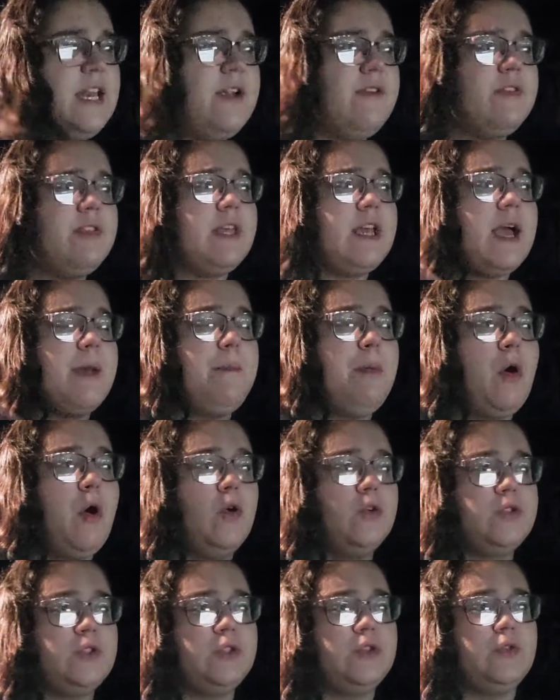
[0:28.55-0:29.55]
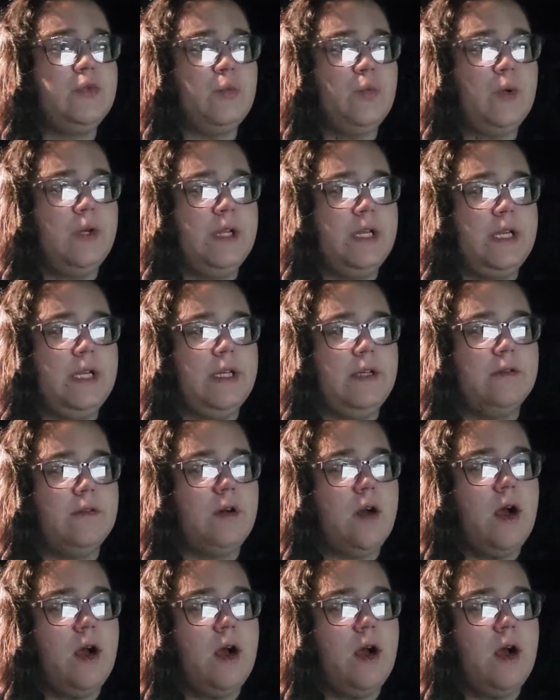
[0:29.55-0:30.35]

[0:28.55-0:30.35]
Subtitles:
everything I post really